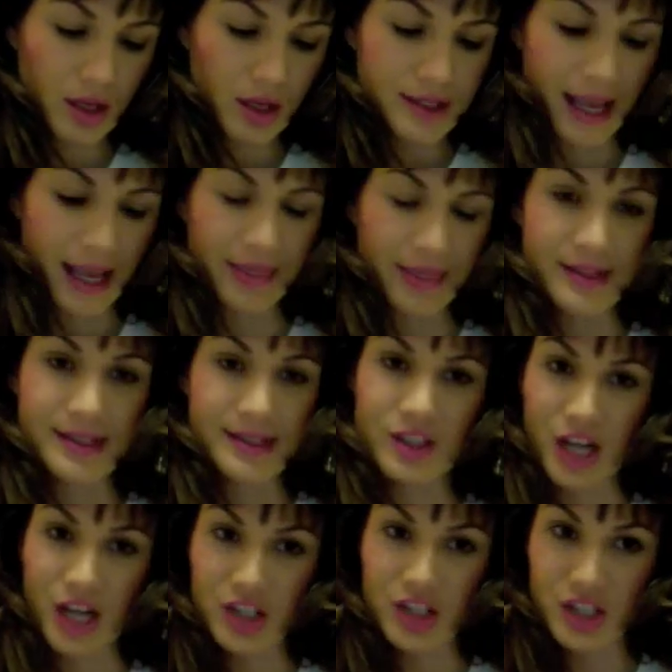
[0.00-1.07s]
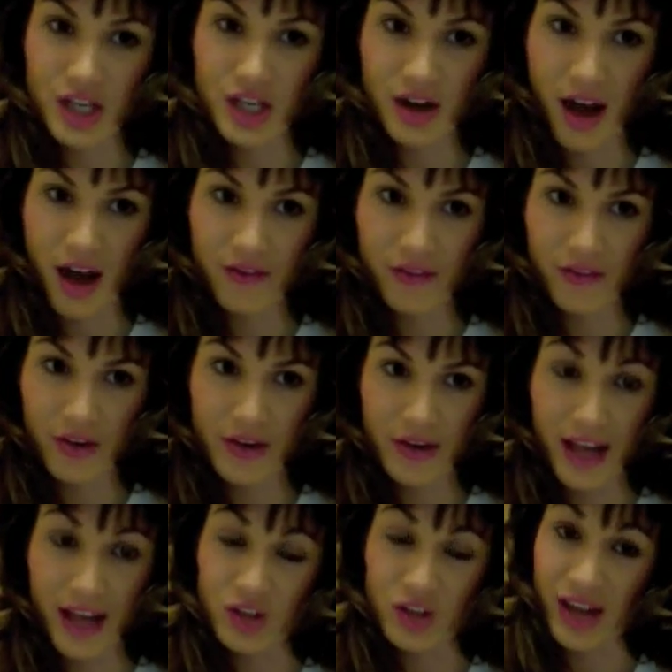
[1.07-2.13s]
take the suggestion offered
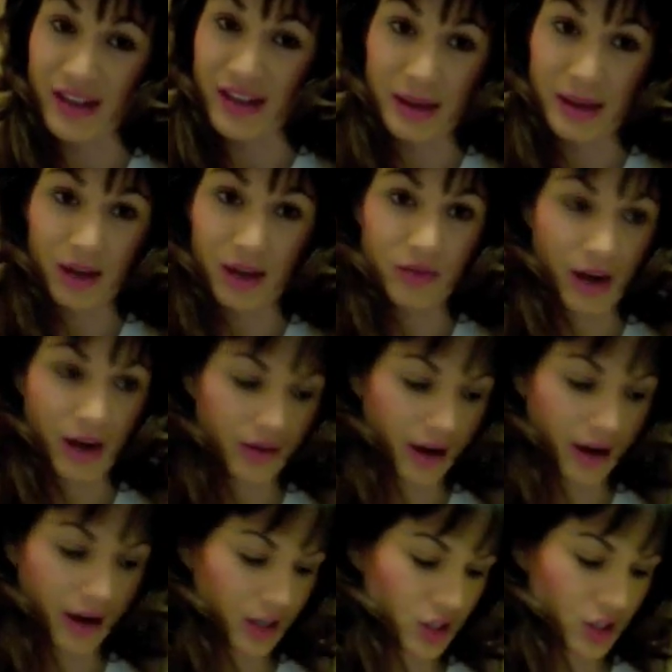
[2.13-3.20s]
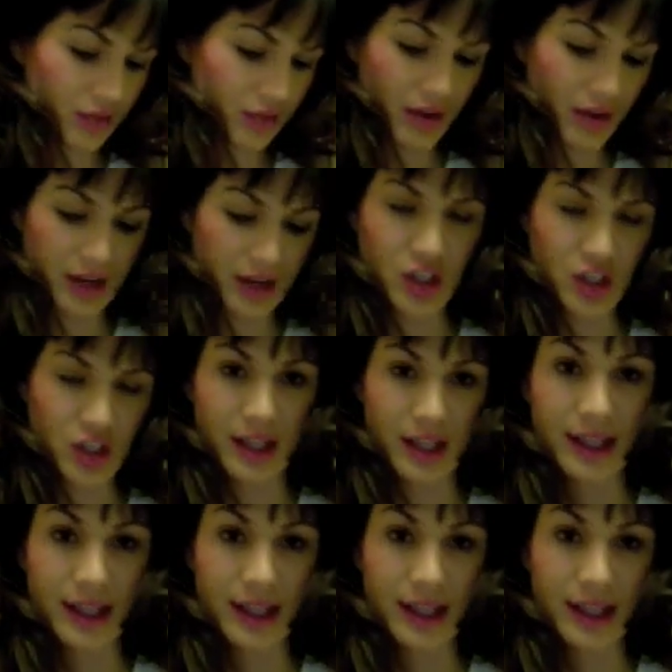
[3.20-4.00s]
and try this Makeup Forever HD foundation.